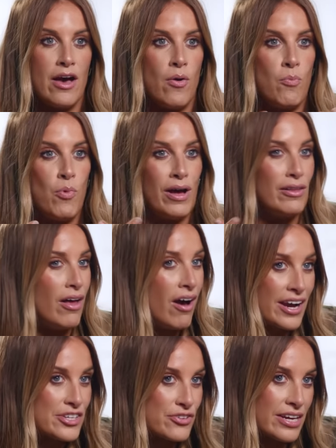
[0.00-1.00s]
how well
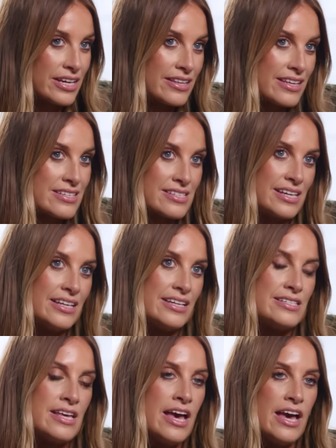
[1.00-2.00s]
hydrated their skin
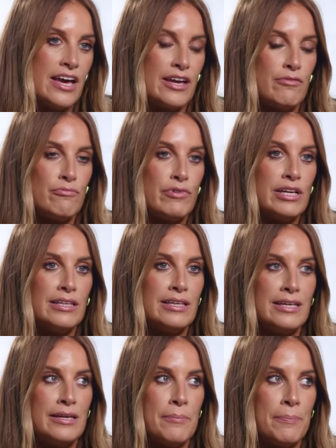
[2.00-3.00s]
is, it
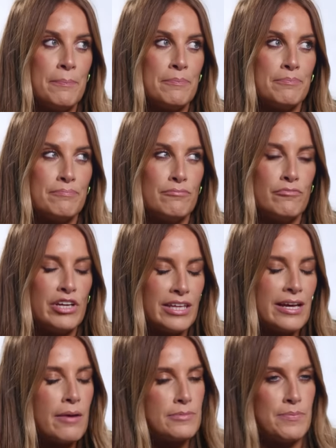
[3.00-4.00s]
really,
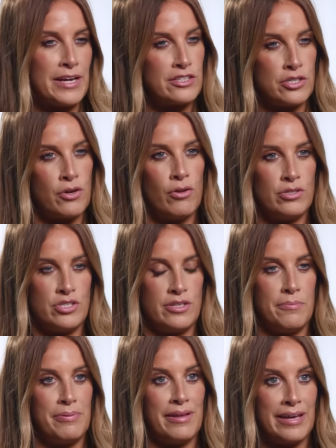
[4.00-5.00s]
really comes back to collagen
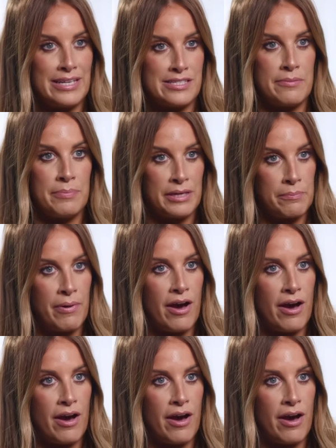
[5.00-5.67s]
and it plays a big